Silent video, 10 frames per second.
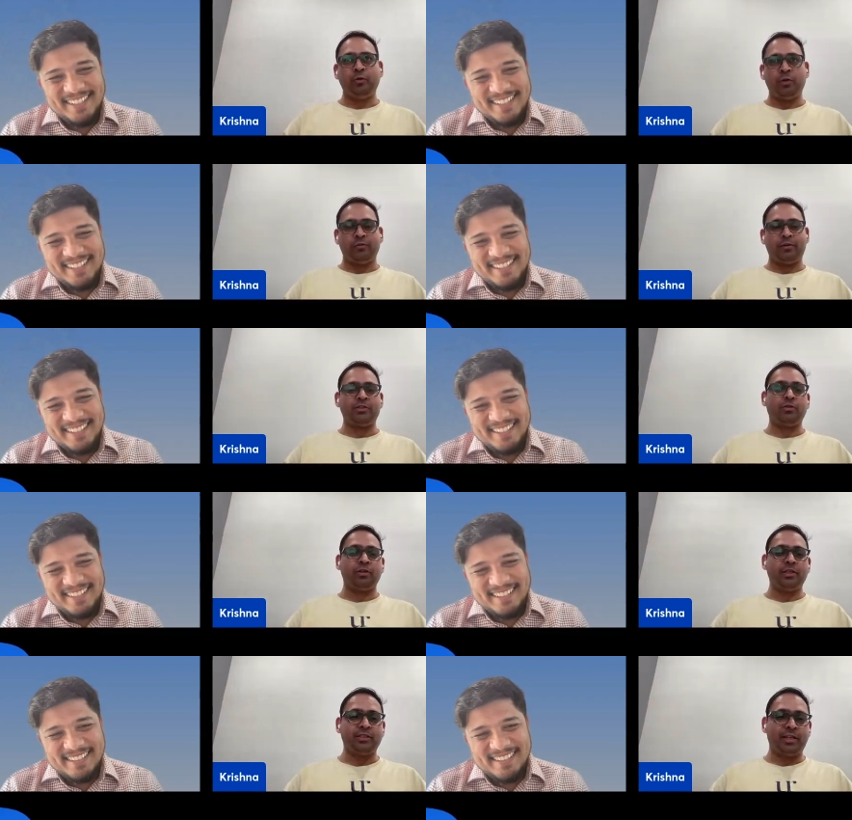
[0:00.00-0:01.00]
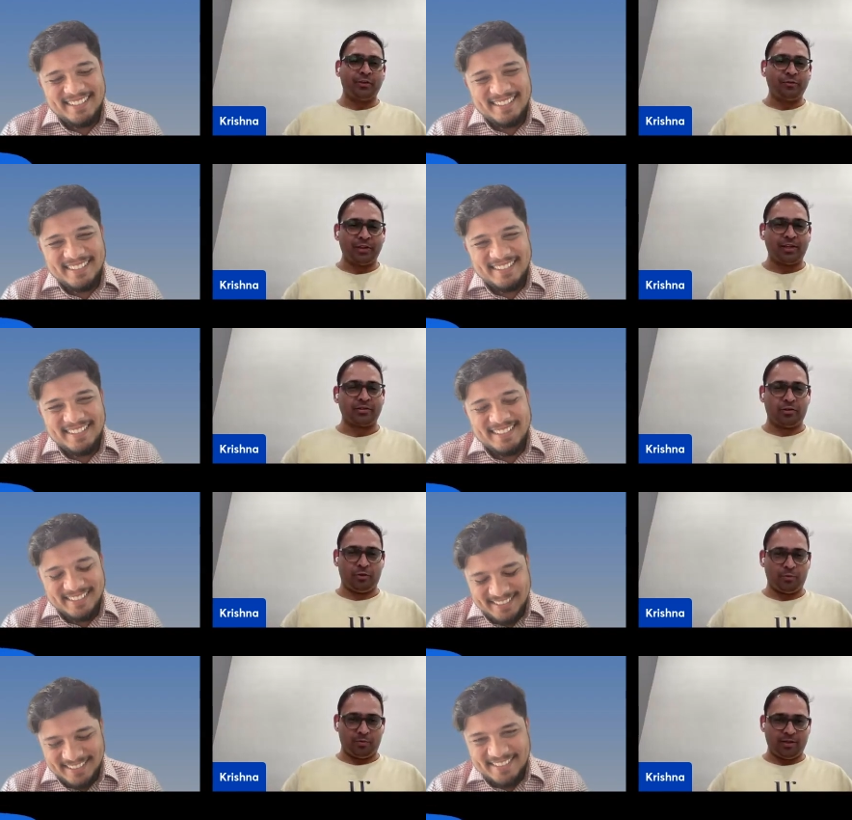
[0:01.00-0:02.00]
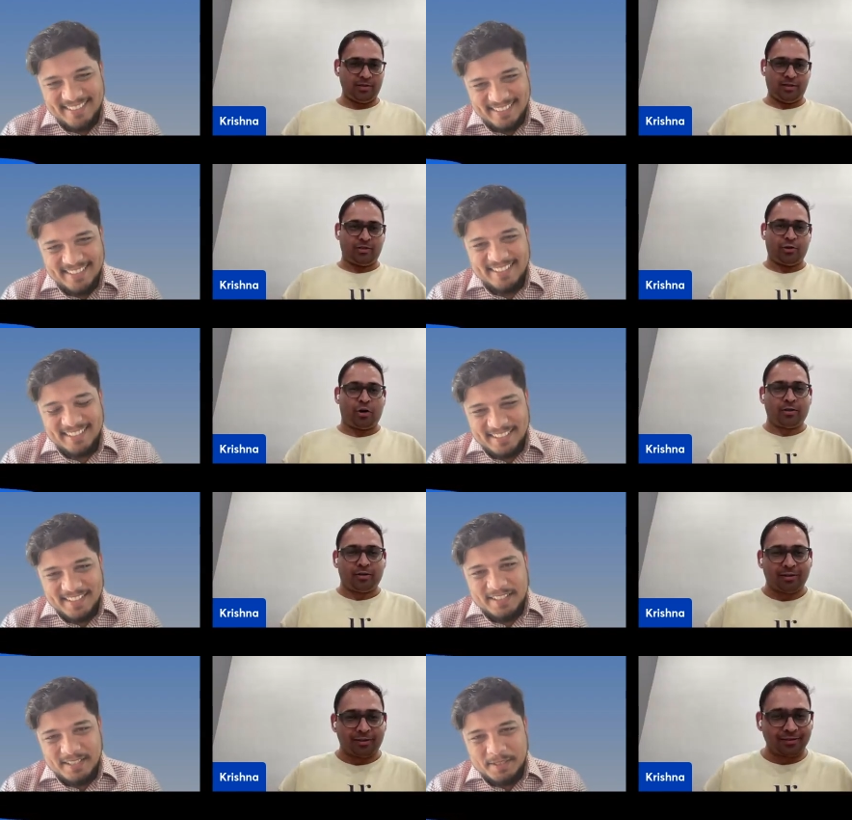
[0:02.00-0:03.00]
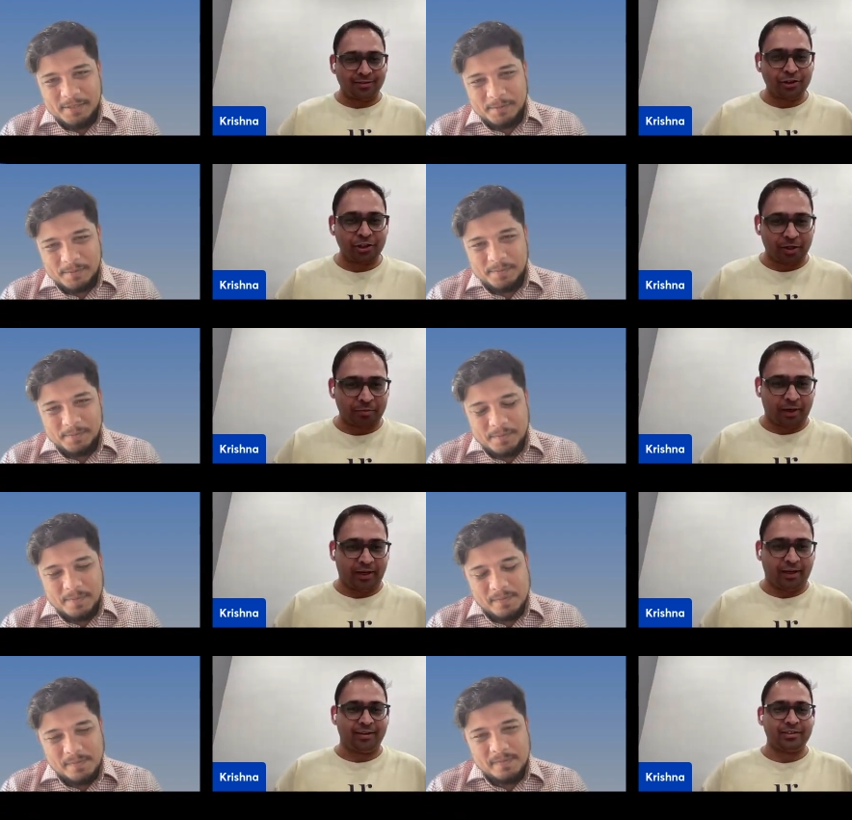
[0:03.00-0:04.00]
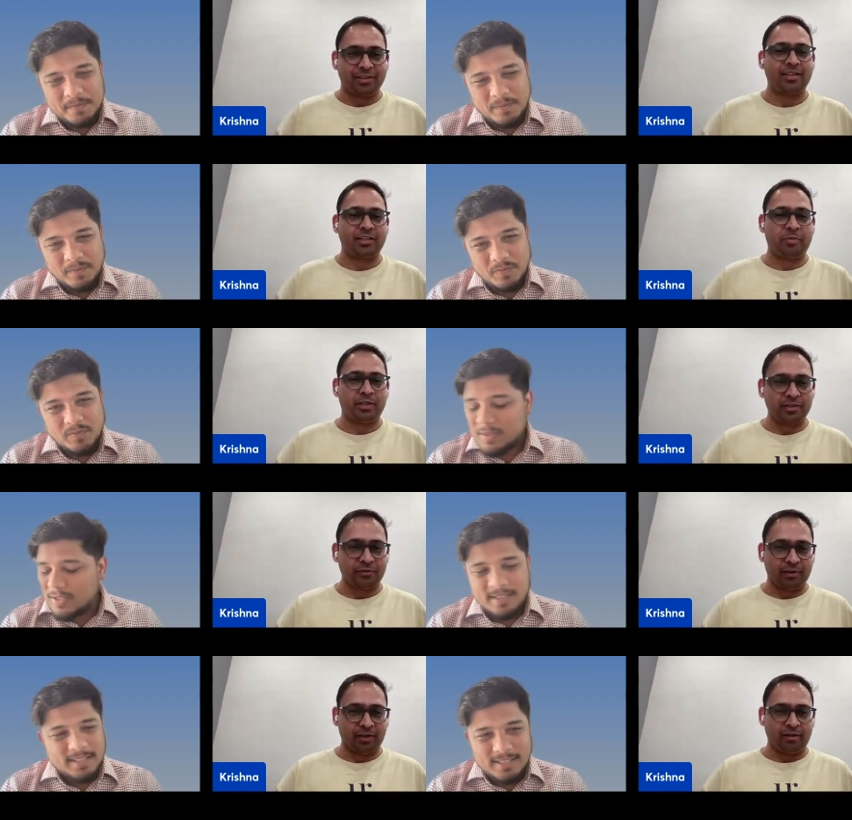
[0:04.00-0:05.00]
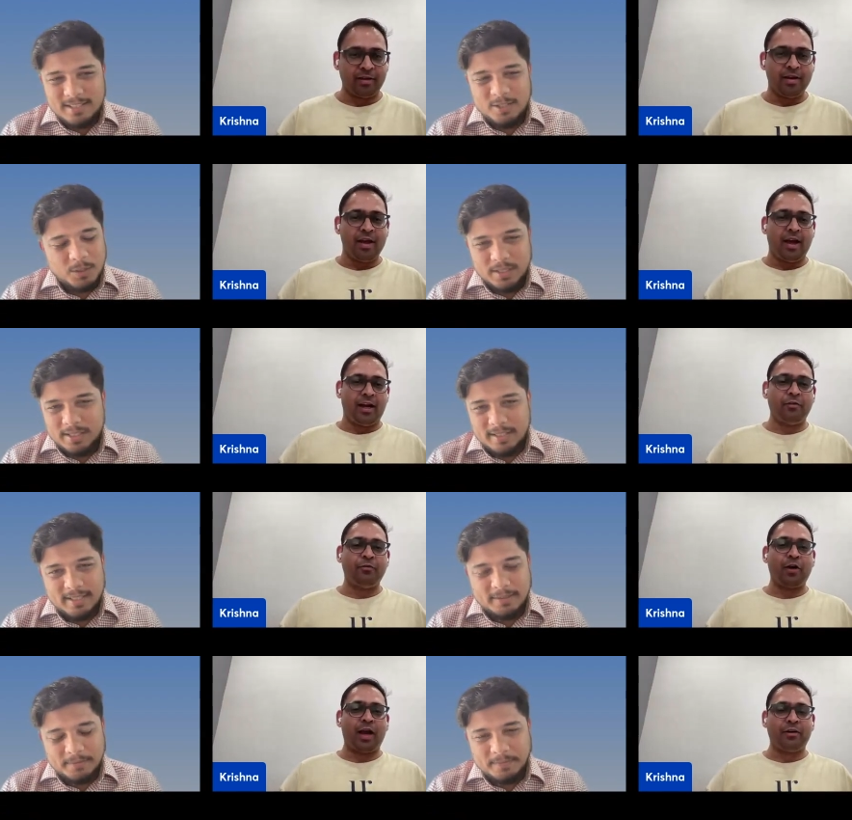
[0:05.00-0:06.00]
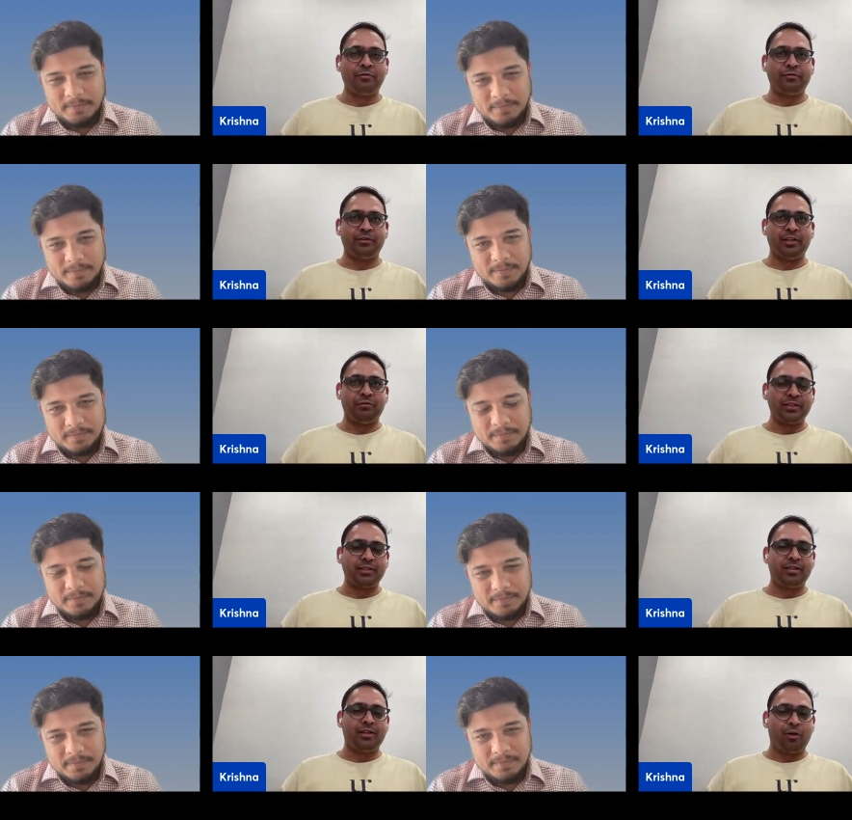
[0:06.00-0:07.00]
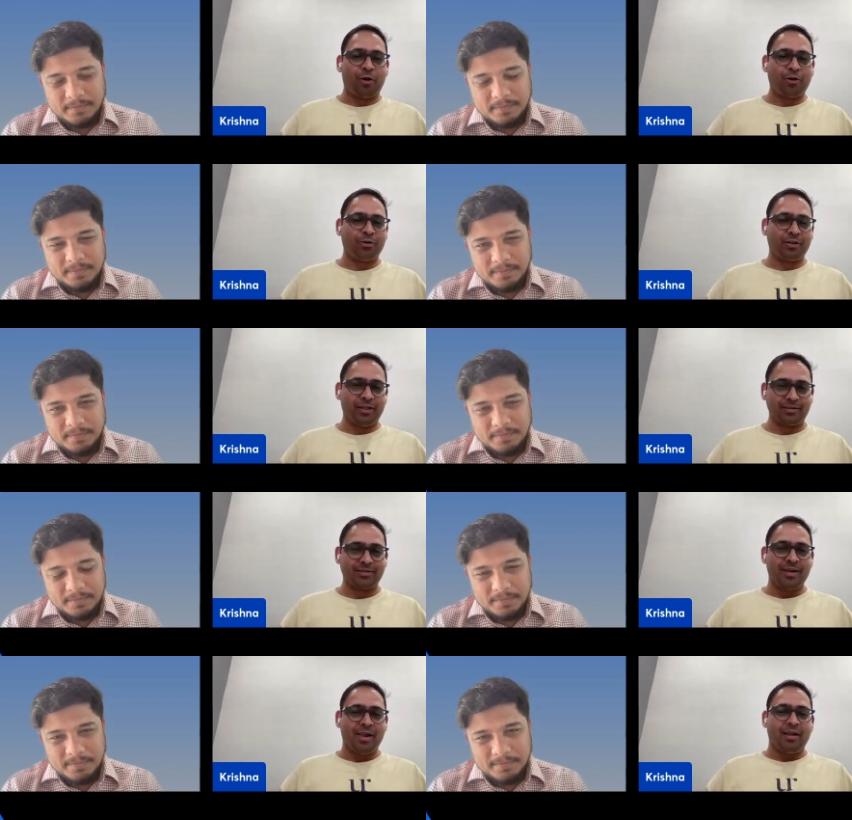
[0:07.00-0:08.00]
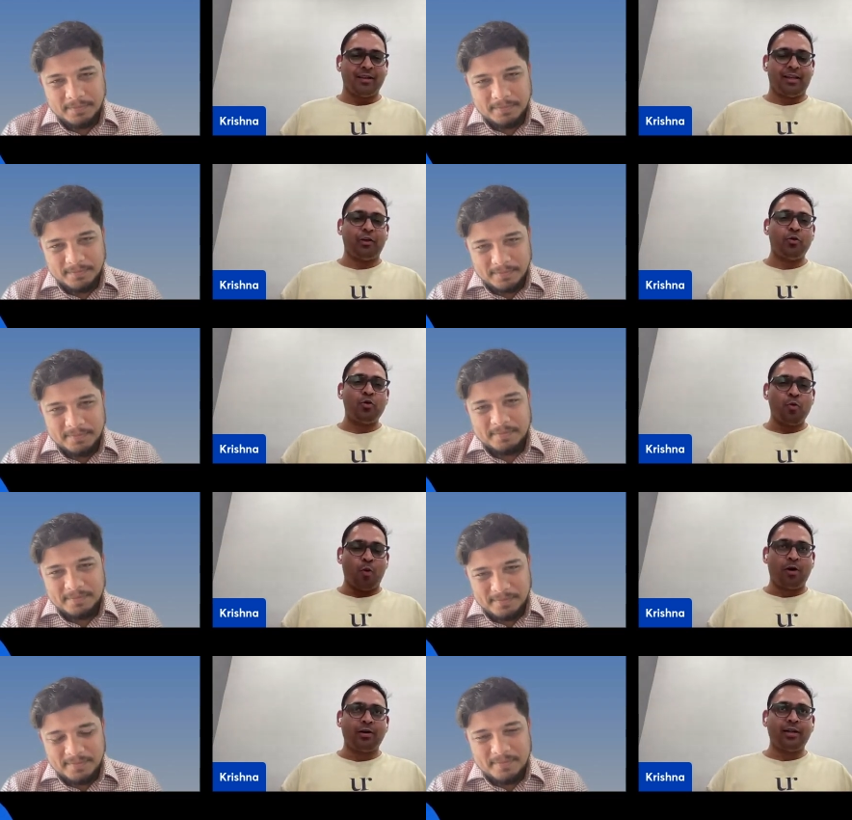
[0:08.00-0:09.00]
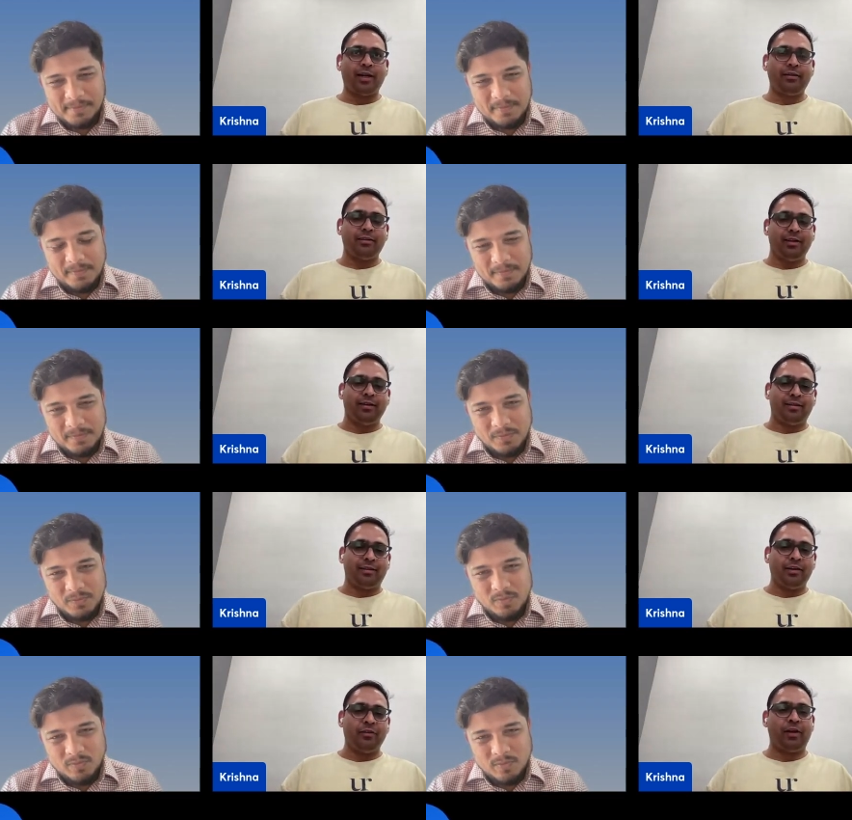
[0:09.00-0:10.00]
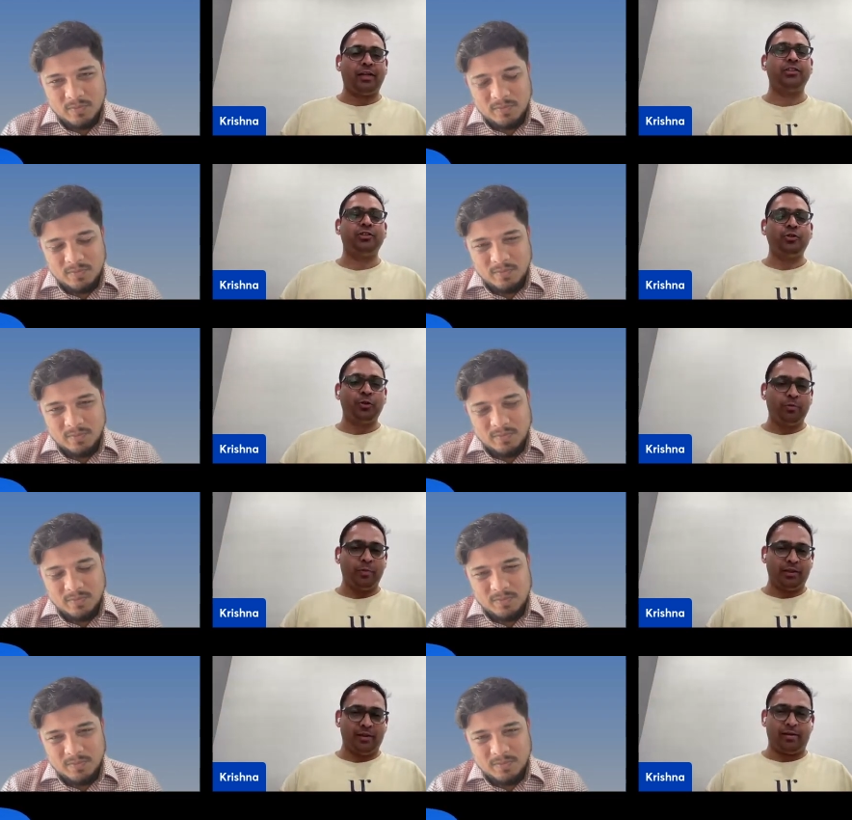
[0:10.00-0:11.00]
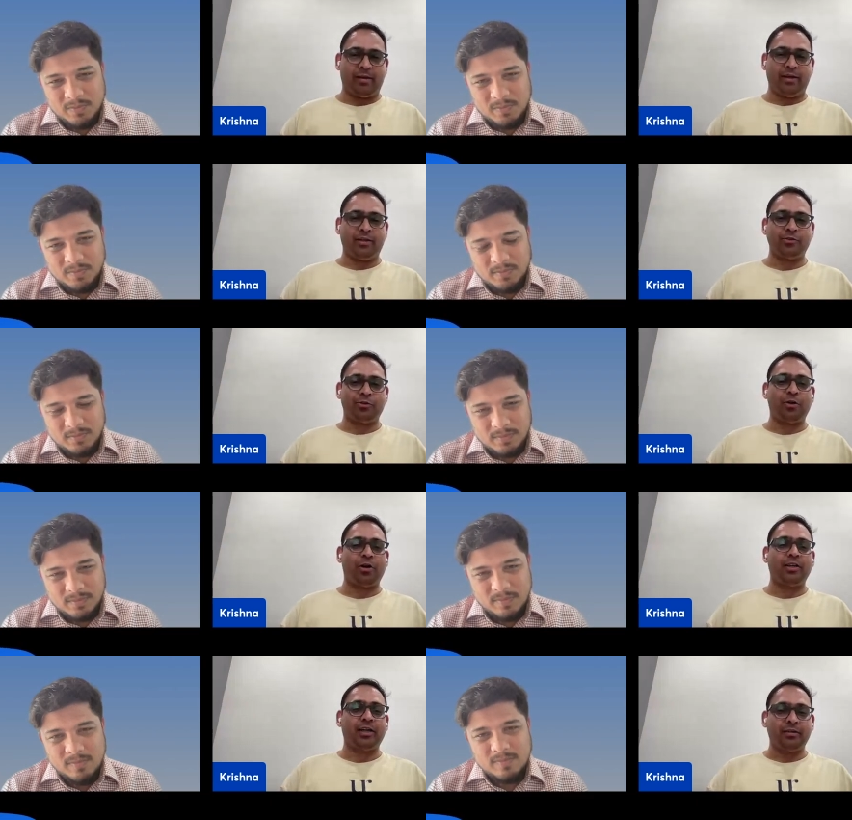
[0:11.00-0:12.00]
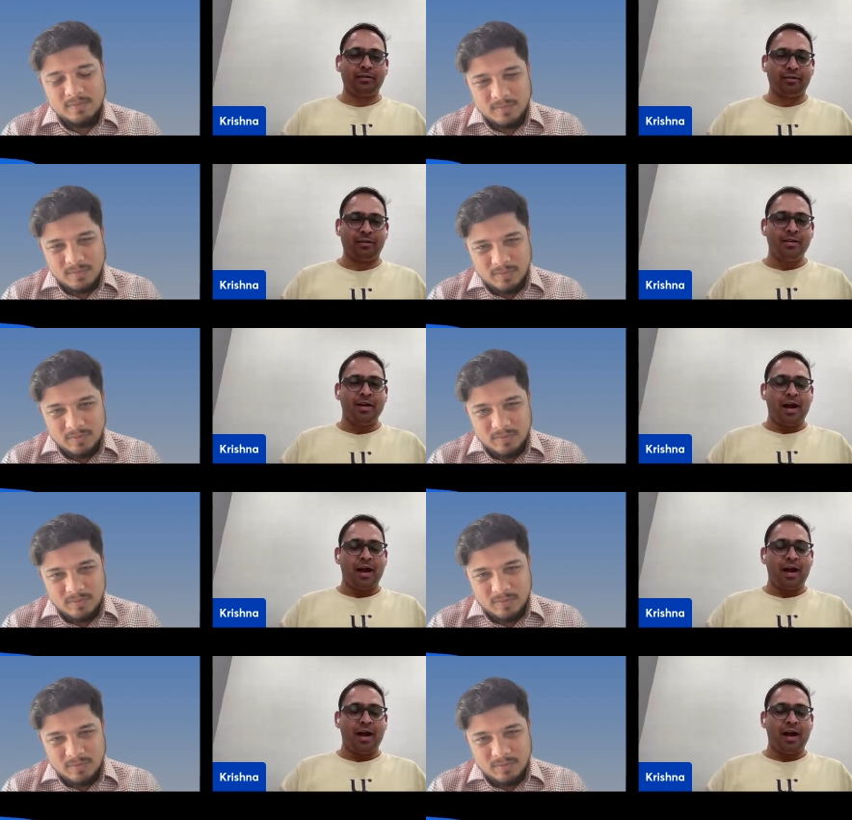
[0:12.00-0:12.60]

Speaker 1: you invest on these kind of things you it's it's not uh, cheap right it's it's expensive thing and if you have invested a lot on this now you would want that the uh, deflection should be there, right? It should not that uh,